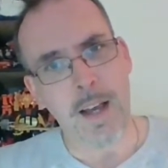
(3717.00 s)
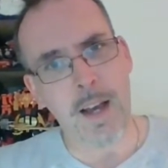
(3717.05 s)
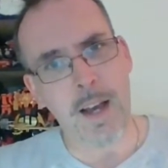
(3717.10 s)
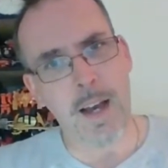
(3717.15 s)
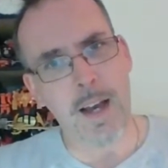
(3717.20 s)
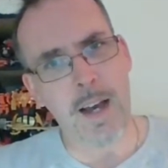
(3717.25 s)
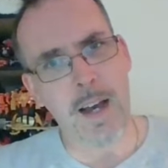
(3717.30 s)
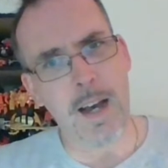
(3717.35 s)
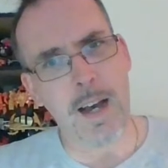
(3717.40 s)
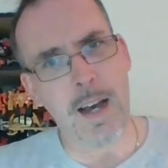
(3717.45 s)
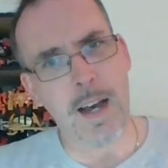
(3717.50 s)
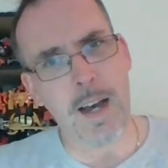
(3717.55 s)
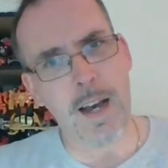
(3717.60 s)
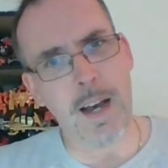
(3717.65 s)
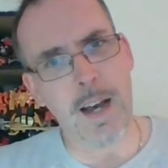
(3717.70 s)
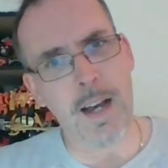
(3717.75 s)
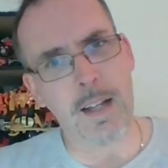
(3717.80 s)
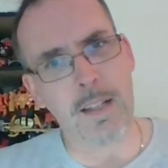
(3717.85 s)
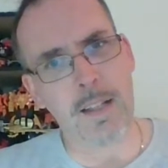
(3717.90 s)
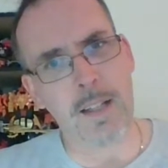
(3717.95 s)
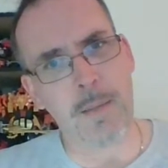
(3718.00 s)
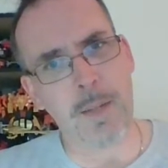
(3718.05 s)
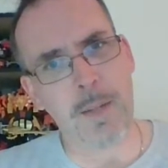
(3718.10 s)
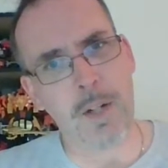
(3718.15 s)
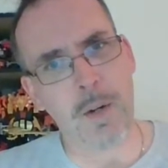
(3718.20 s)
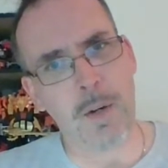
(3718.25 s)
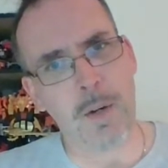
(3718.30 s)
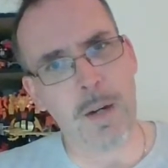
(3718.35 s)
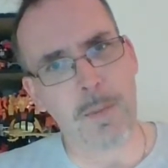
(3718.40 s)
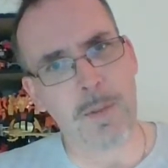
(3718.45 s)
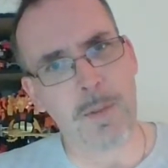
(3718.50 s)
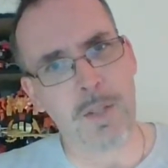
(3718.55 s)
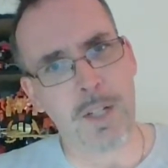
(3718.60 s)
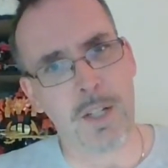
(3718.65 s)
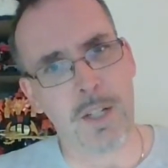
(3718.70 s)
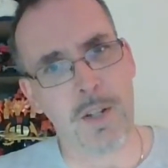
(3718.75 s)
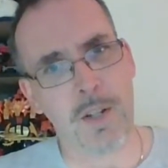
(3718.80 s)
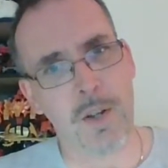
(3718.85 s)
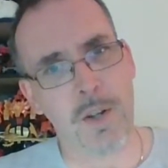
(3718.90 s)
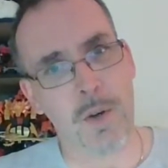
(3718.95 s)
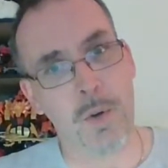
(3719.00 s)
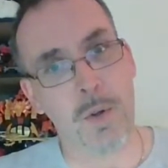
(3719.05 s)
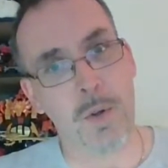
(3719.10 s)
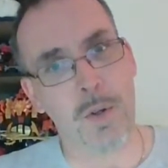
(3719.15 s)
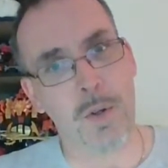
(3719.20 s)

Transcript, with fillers: Let me go up because I know